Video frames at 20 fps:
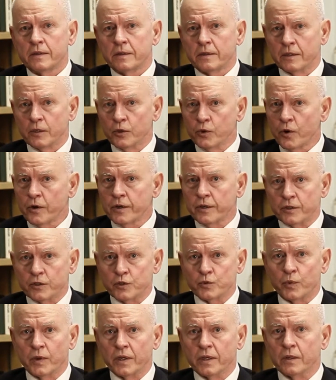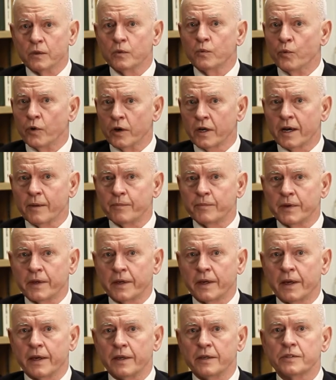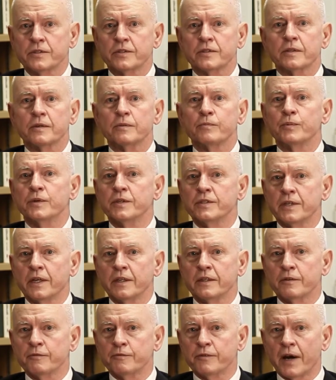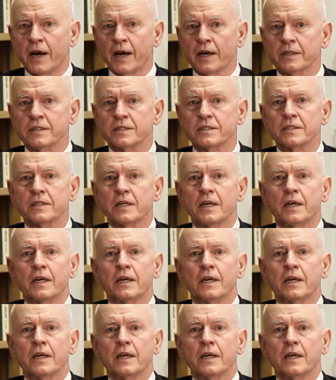The lawyers will work up the case, present the facts,